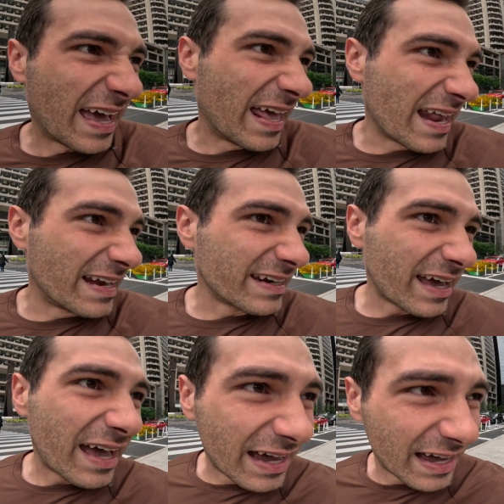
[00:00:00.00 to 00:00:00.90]
and
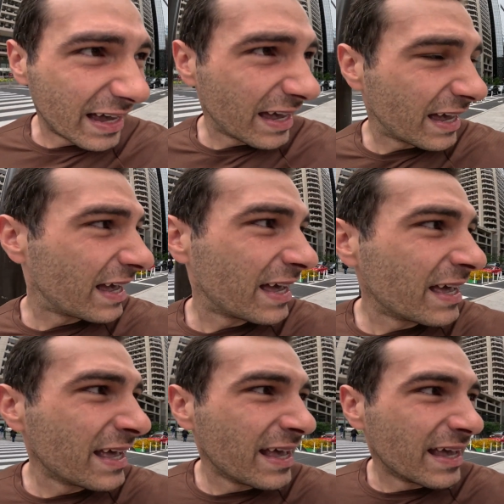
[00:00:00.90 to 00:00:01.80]
uh,
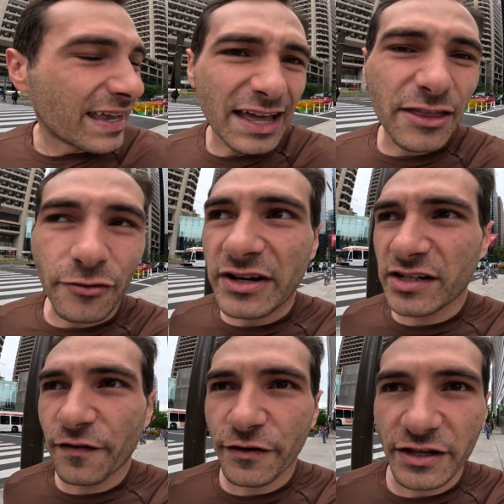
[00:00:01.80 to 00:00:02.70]
yeah, the
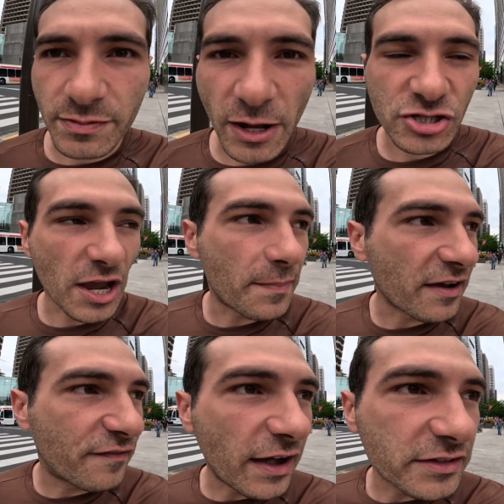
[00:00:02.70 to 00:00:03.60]
reason for the small
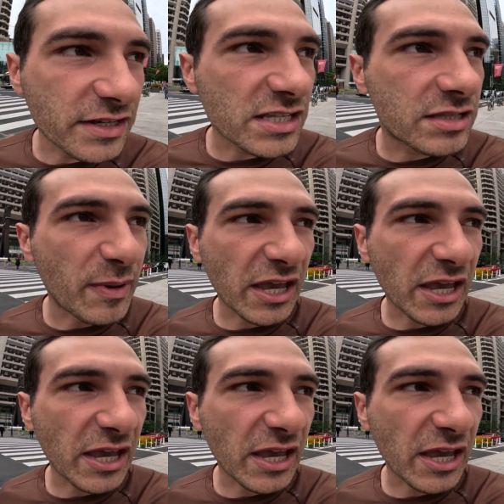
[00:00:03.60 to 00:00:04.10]
JPEG files is